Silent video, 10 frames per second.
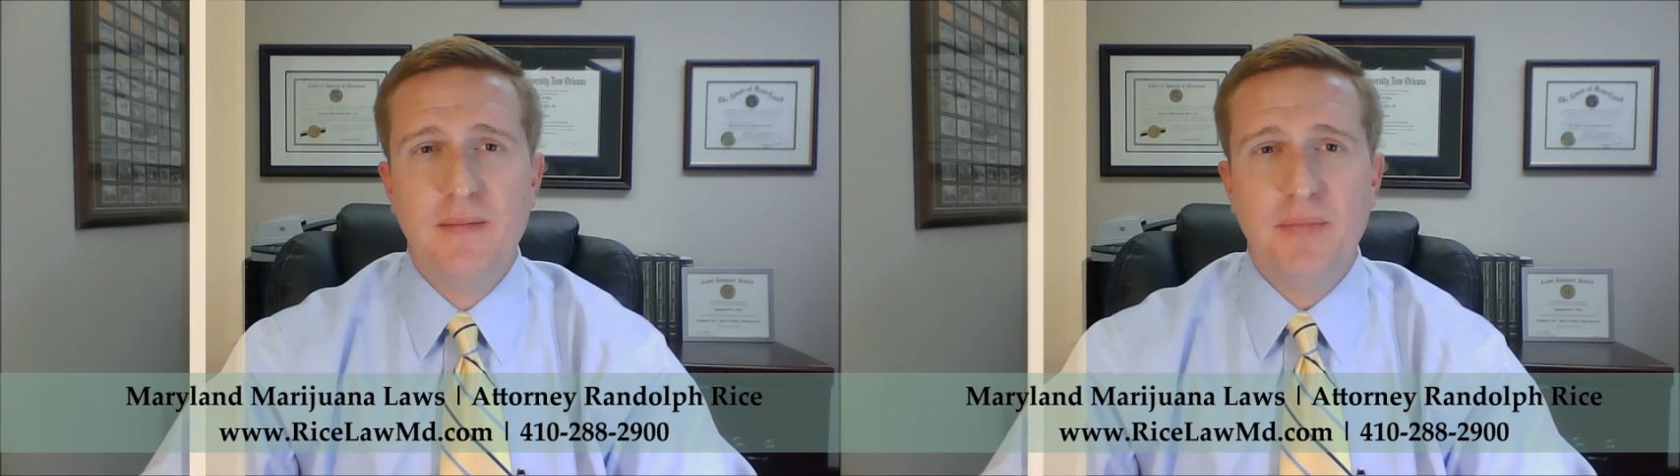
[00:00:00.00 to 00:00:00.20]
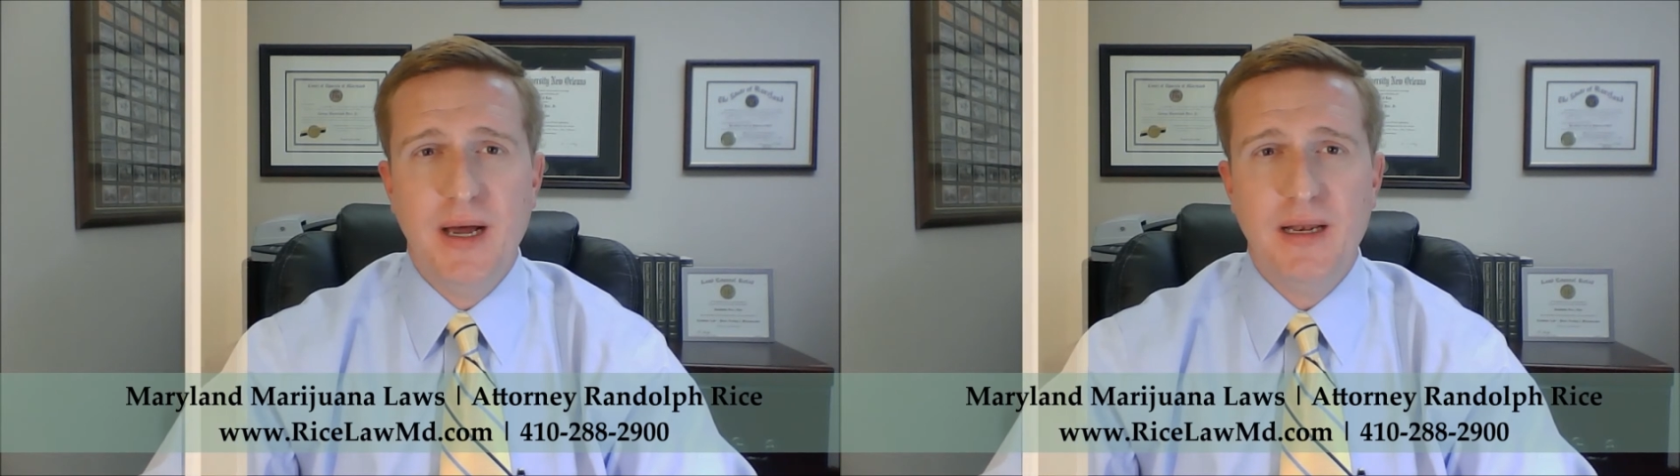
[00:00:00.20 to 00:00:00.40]

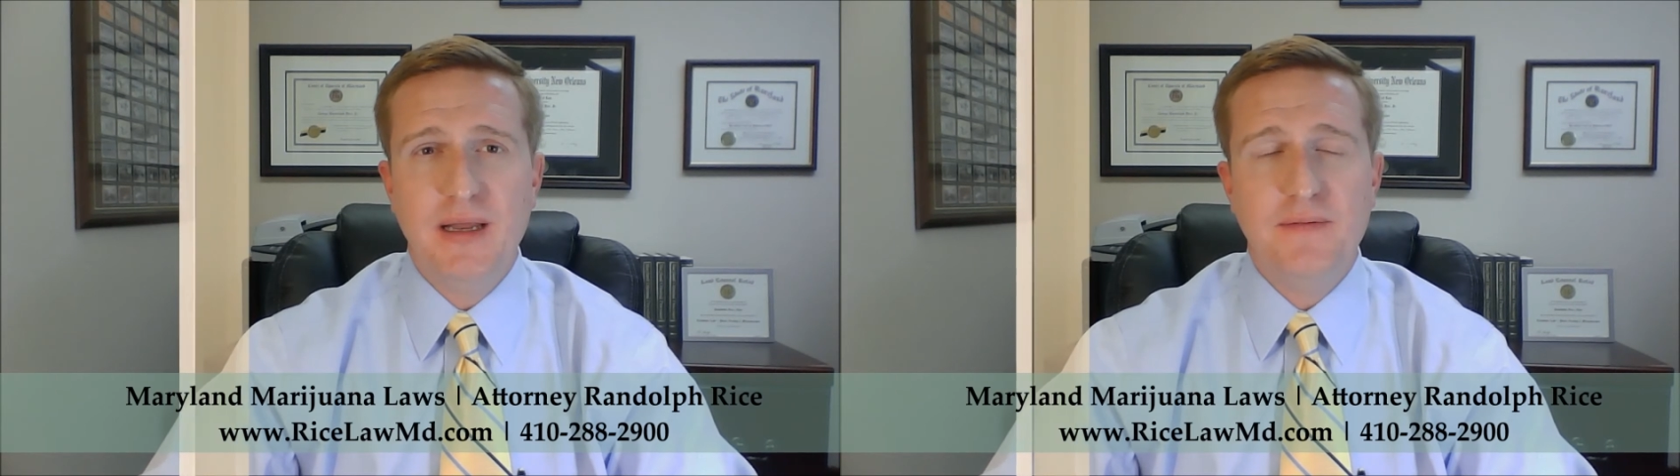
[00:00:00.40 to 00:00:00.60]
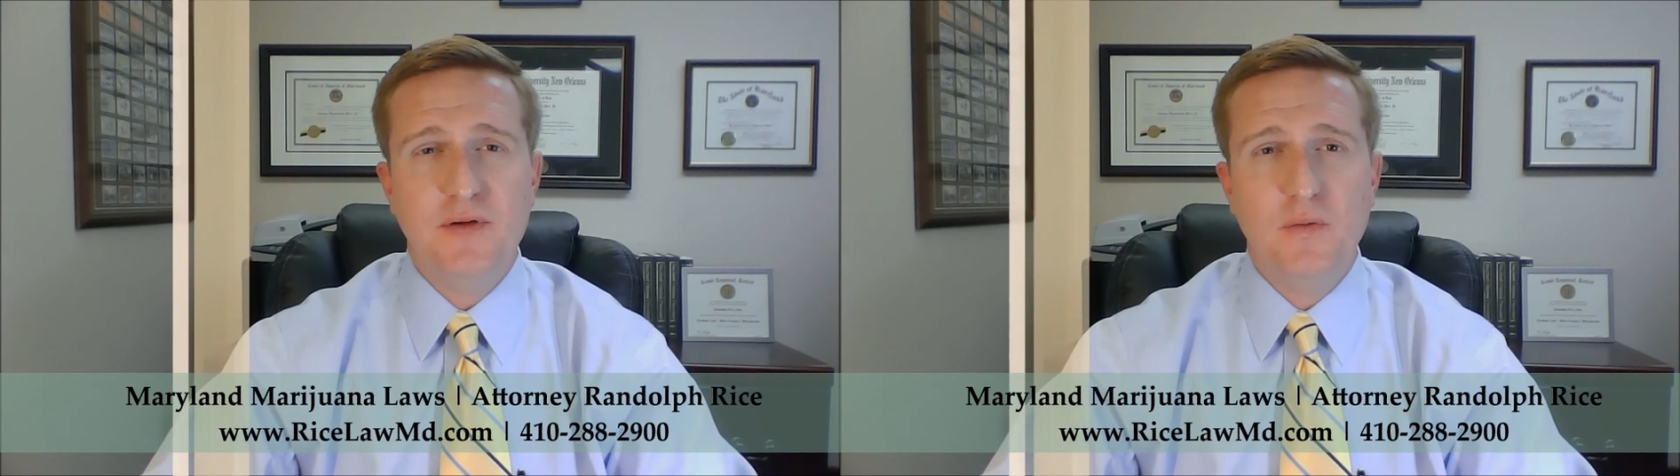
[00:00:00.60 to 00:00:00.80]
But
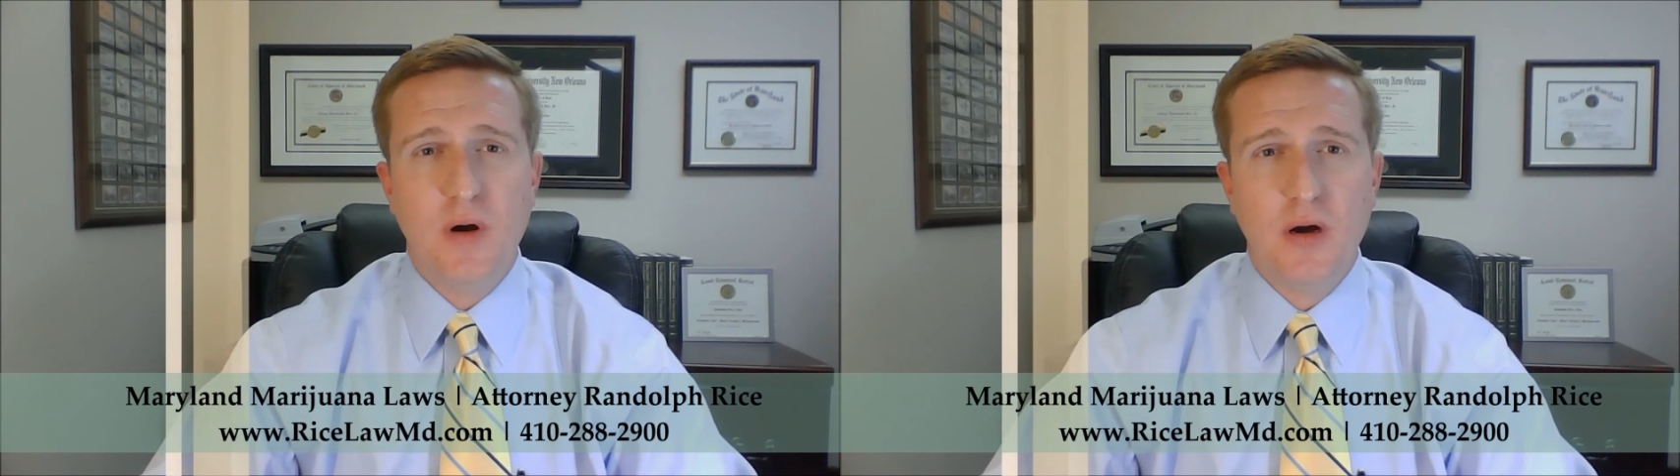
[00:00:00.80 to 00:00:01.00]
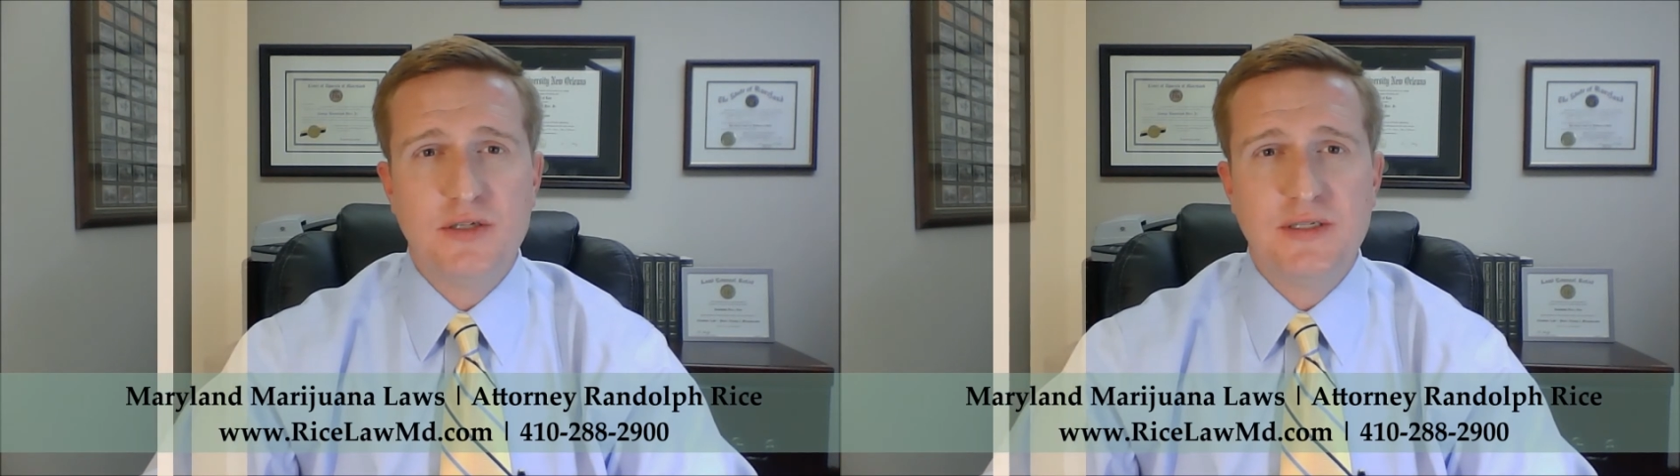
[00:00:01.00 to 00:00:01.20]
if you
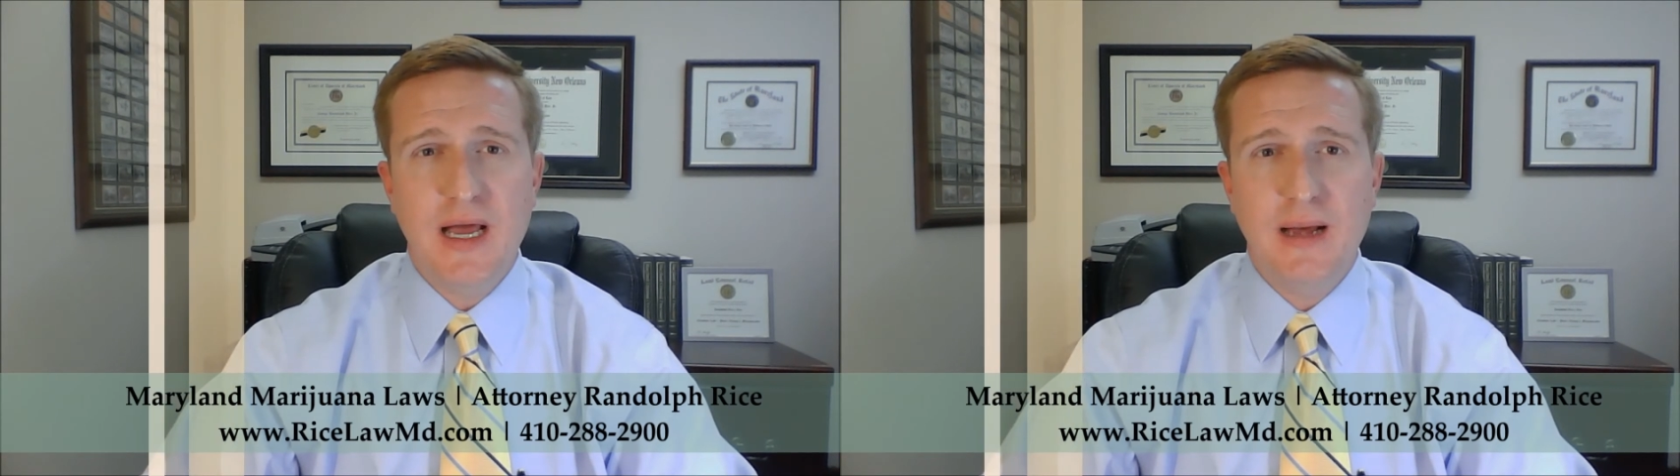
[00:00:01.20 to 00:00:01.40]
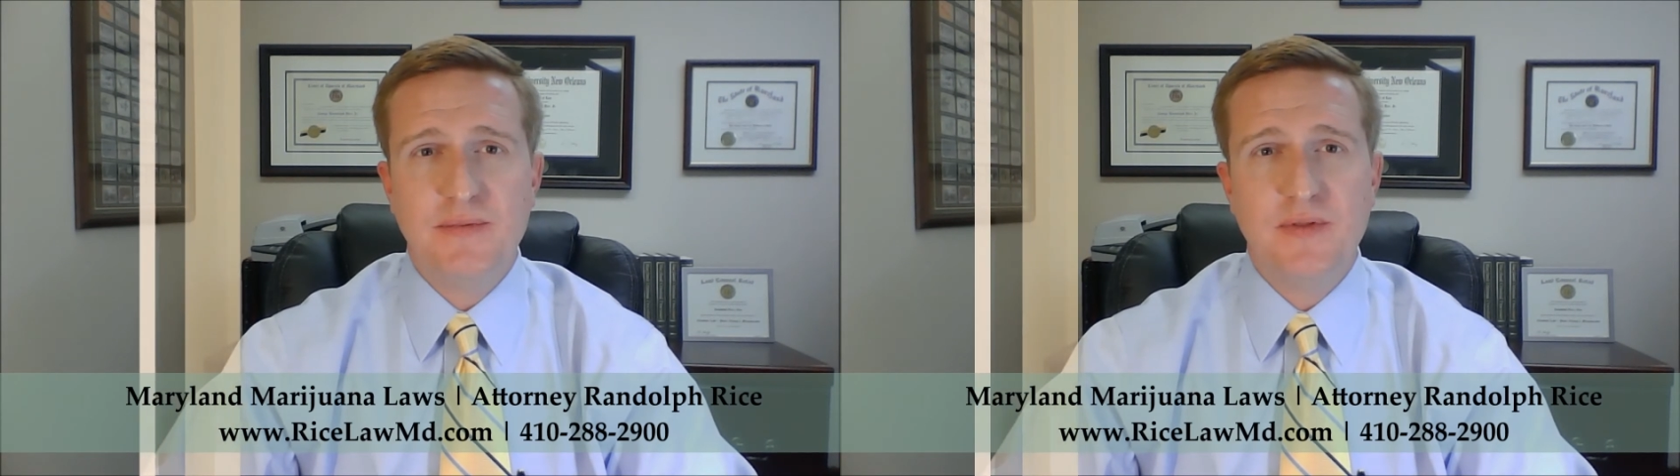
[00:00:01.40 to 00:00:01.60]
are
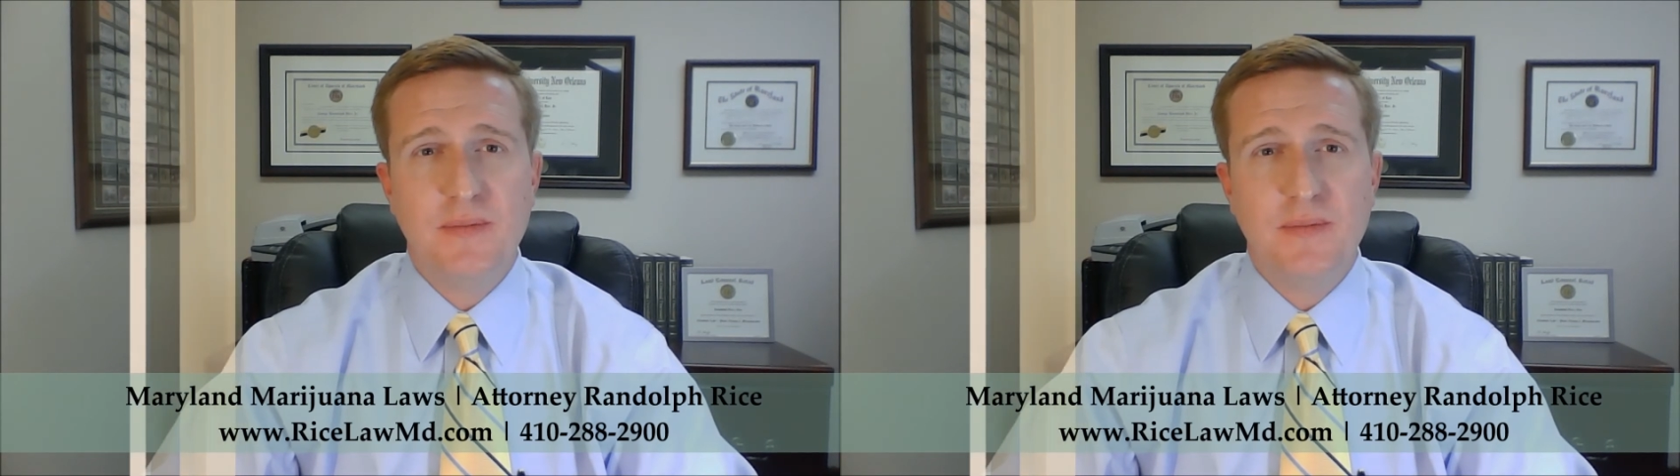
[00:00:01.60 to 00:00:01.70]
stopped,